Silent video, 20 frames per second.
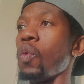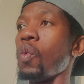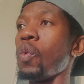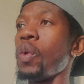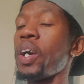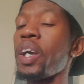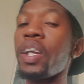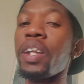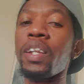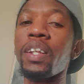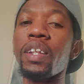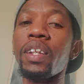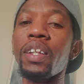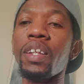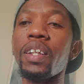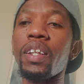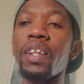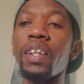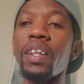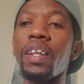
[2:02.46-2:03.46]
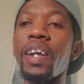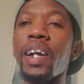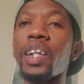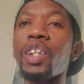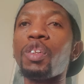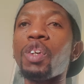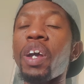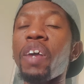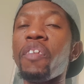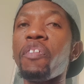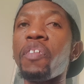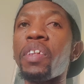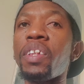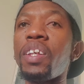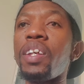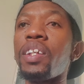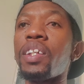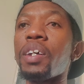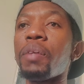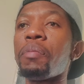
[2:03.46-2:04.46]
when you try to
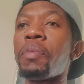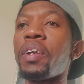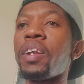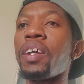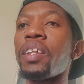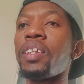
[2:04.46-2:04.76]
teach a man